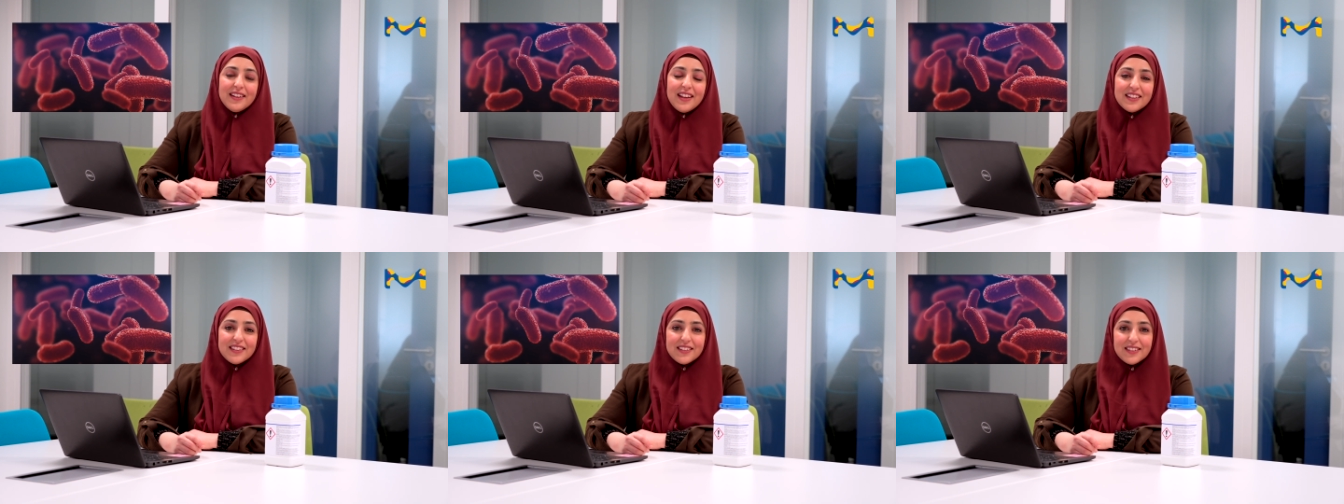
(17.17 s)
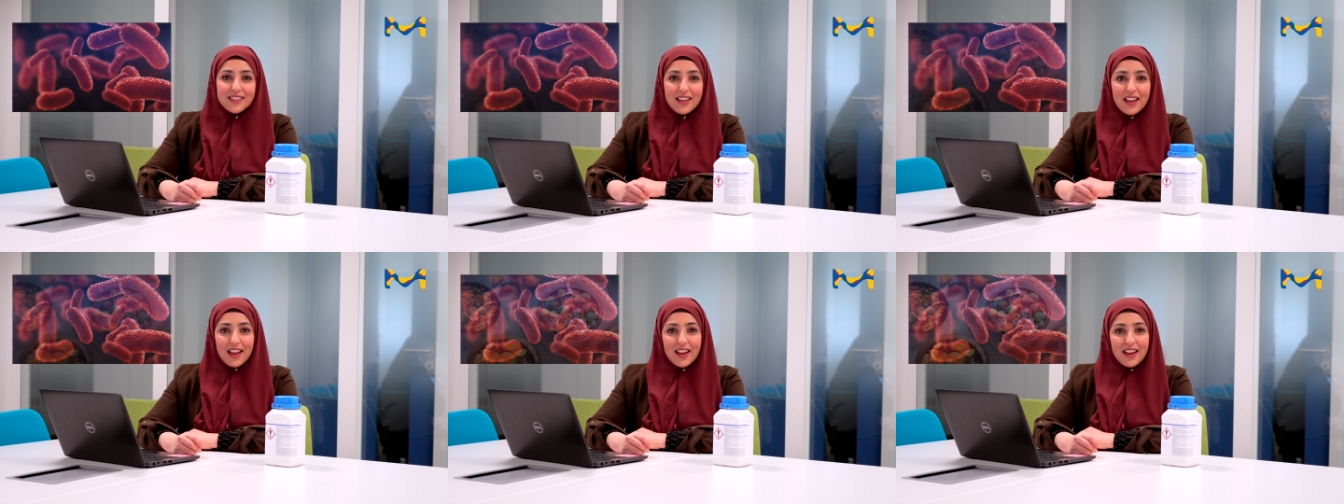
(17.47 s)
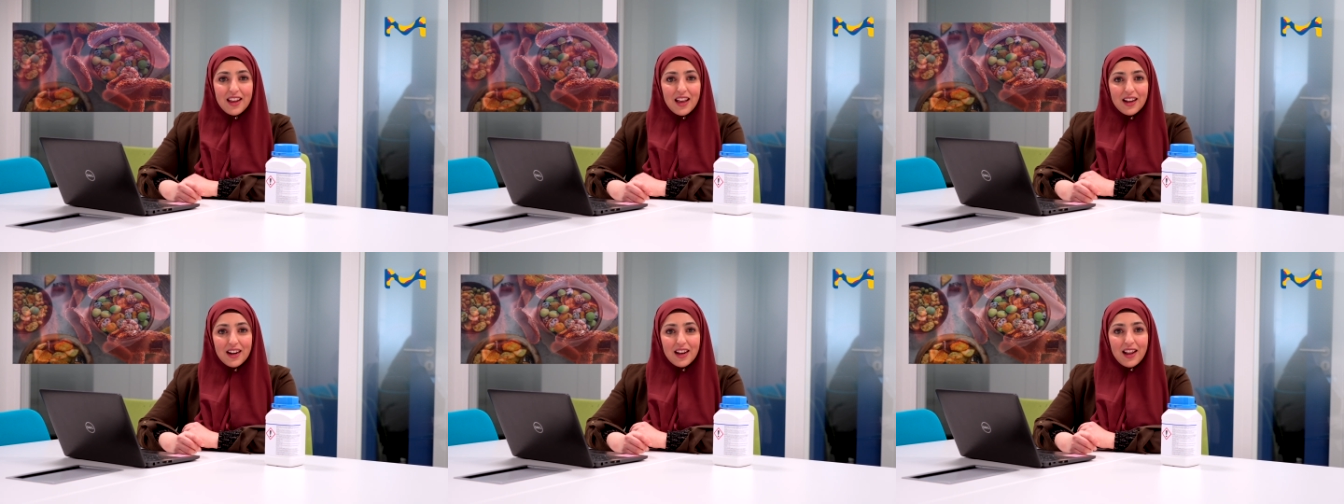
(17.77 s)
let's
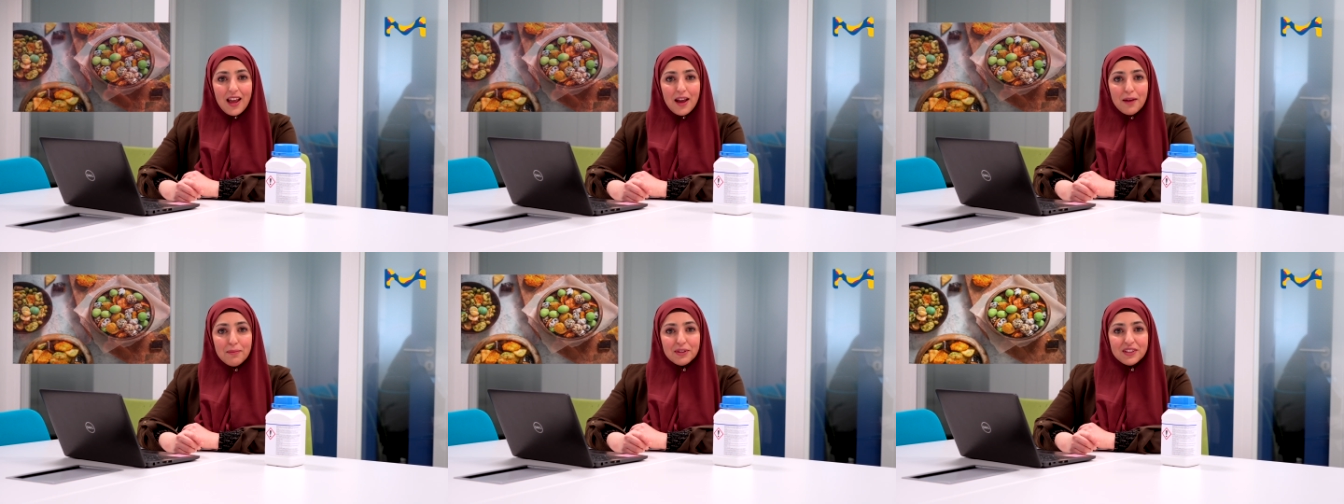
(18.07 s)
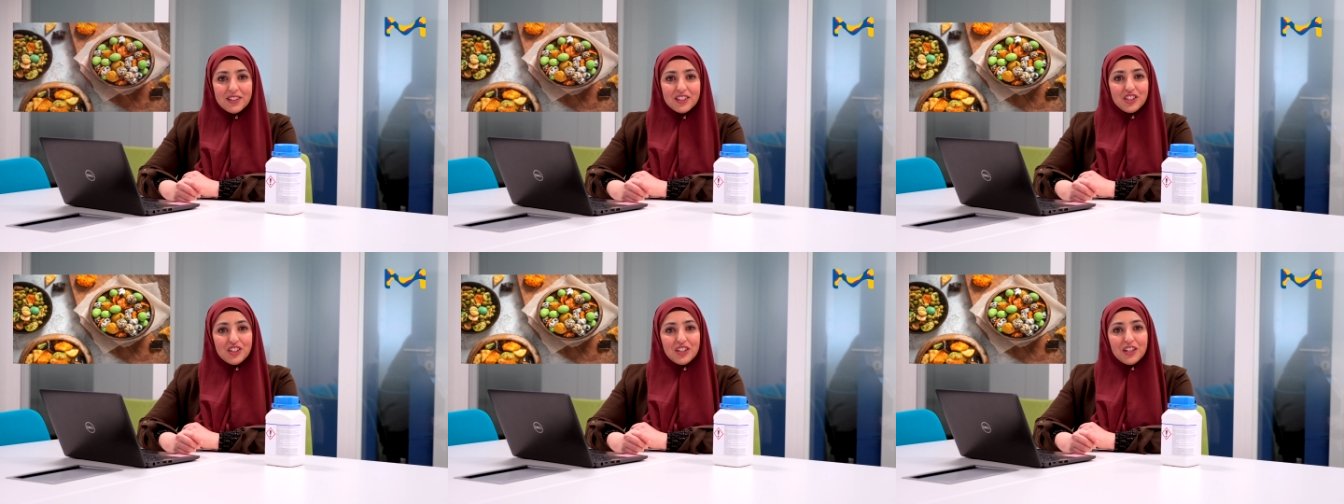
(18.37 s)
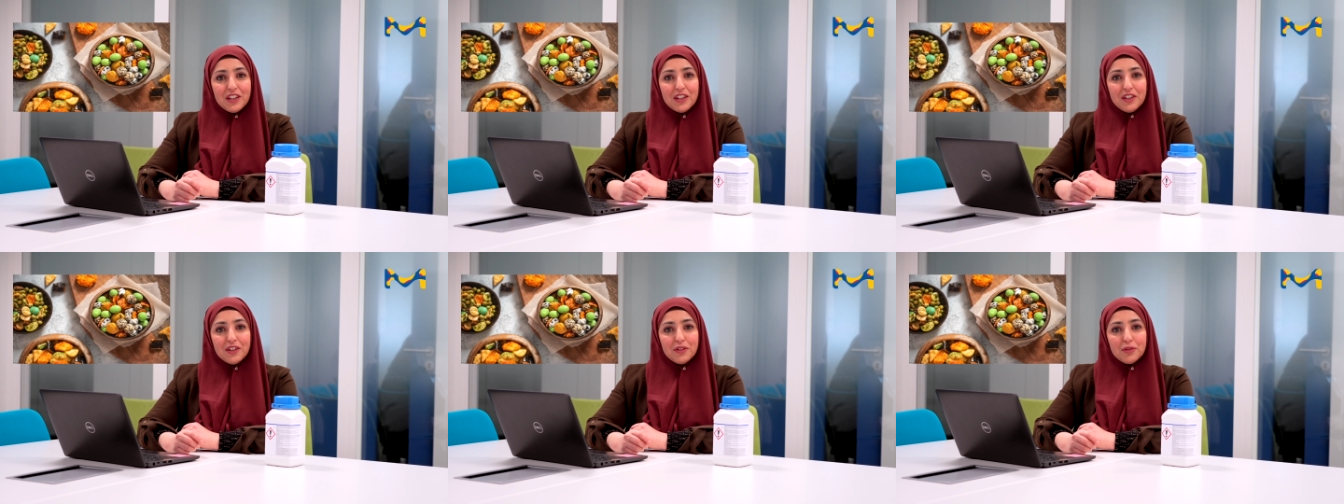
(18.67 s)
say a lamb
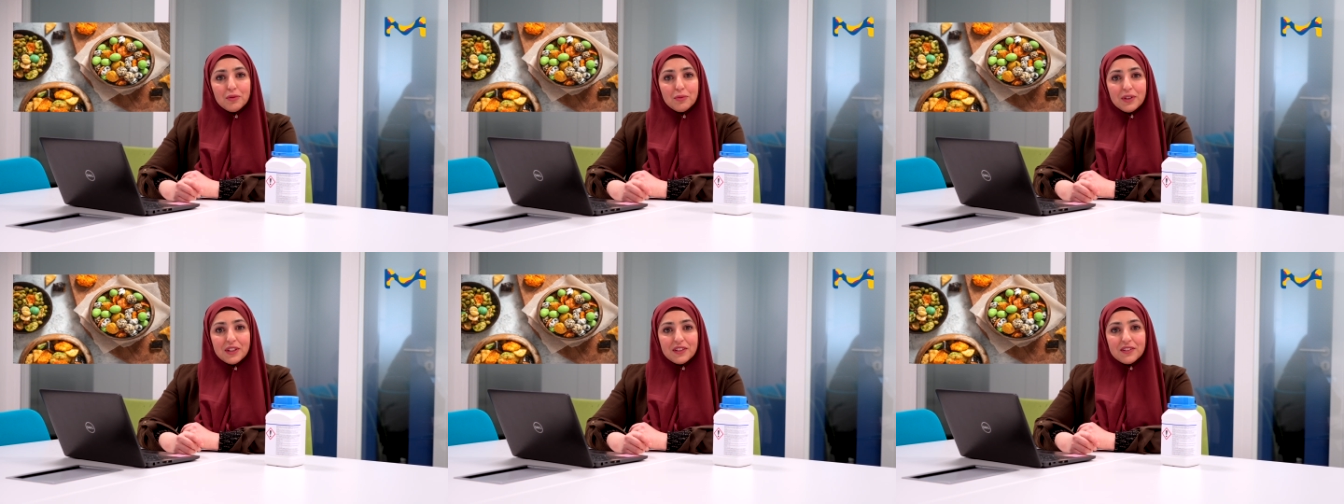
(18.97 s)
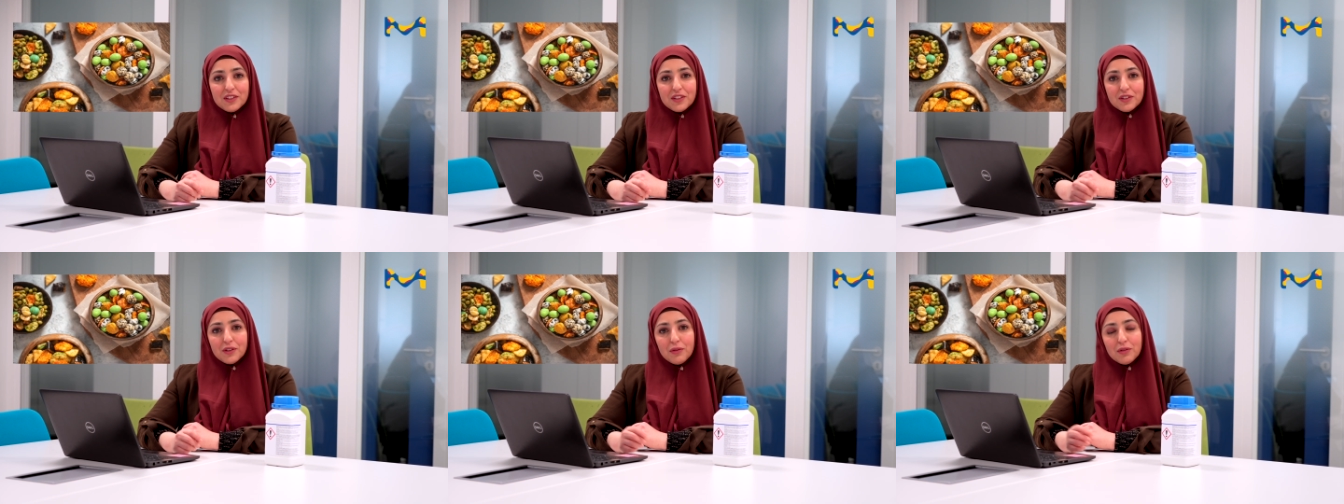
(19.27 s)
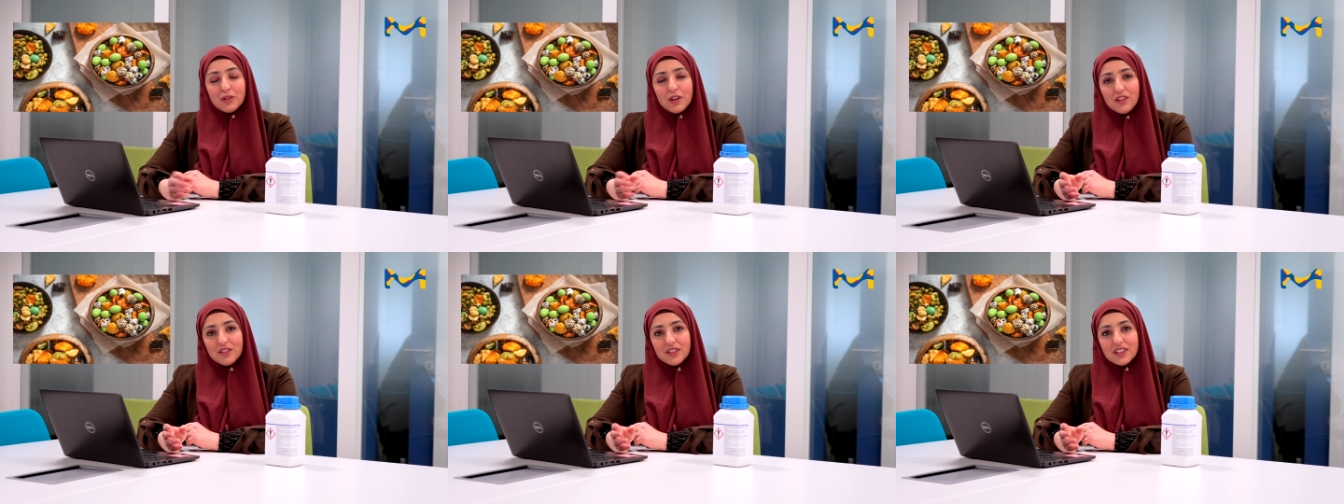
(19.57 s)
tagine with the
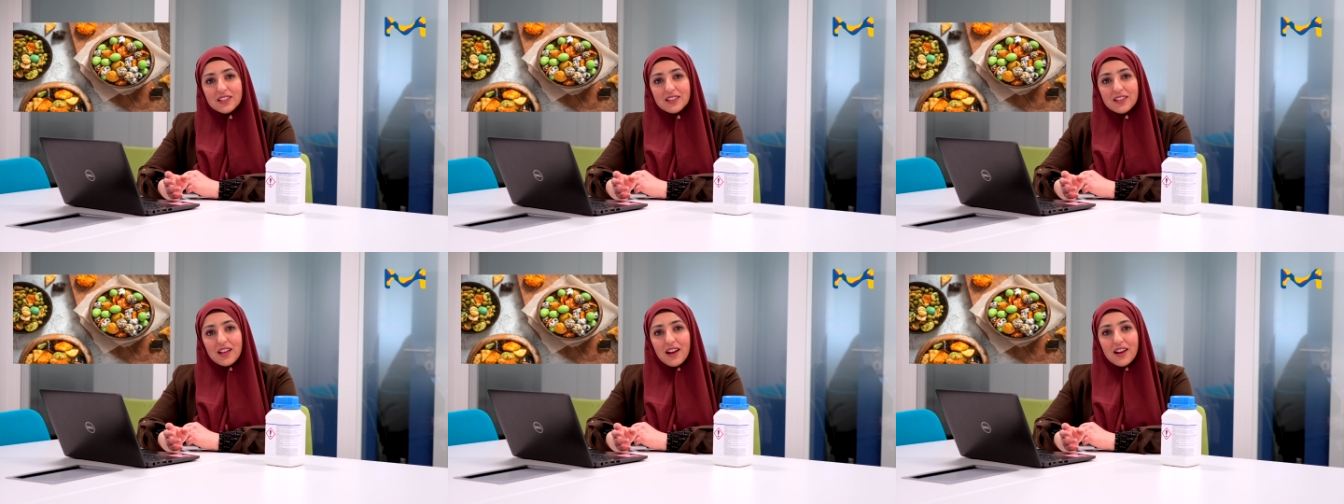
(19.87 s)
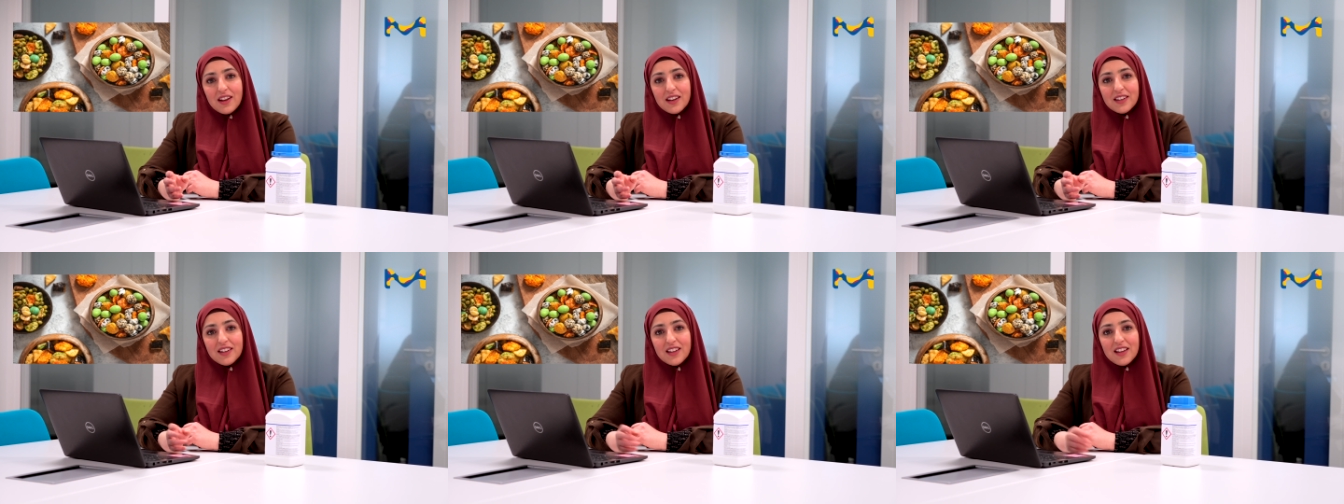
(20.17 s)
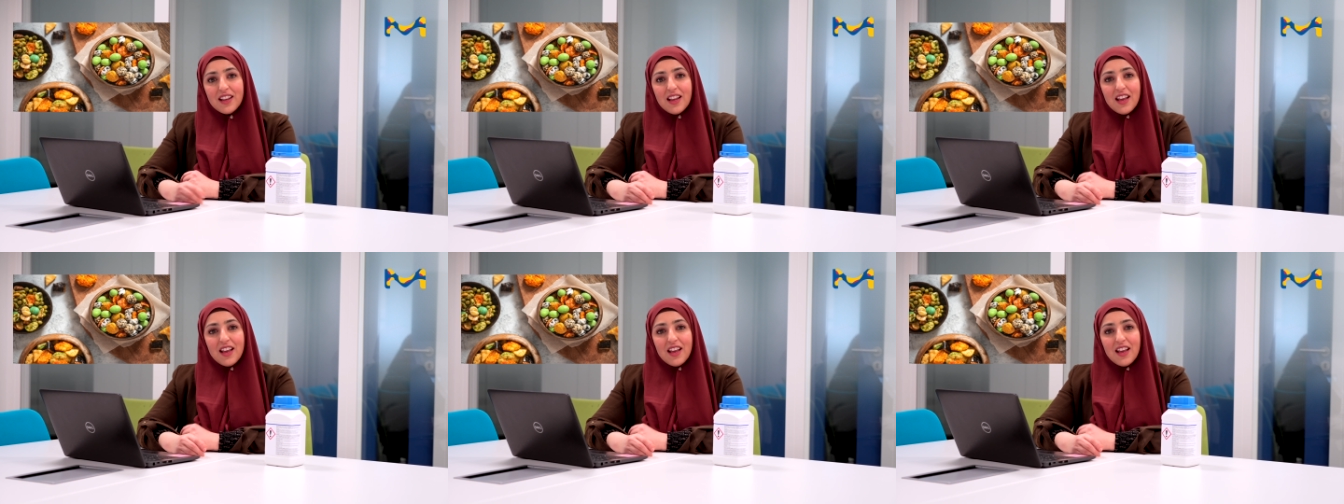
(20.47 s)
soda on the side,